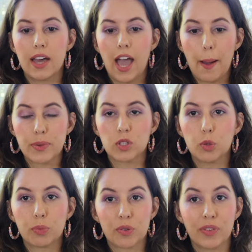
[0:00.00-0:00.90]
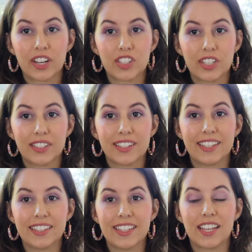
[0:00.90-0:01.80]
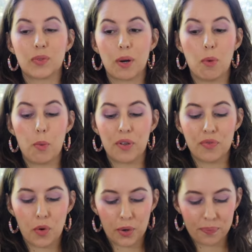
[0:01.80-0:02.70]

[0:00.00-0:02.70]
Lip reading: absolute perfection, and that's what I'm hoping for.